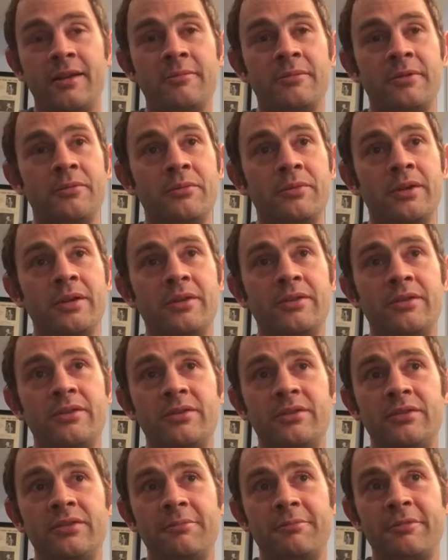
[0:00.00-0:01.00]
I mean,
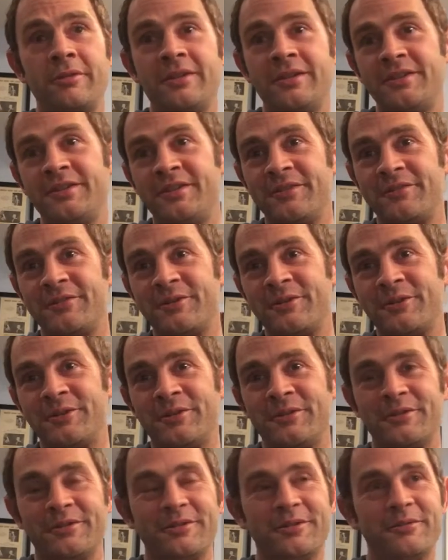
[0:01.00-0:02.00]
this is a pretty
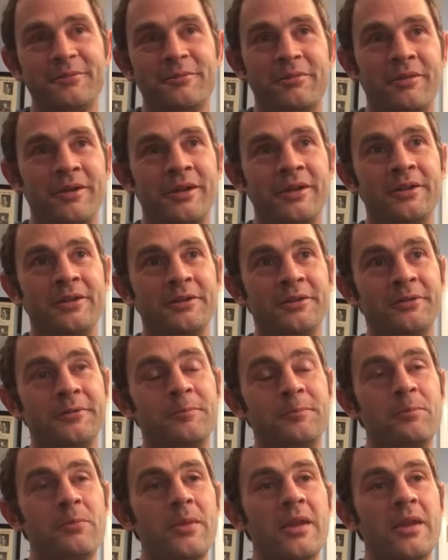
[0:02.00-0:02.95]
difficult prelude.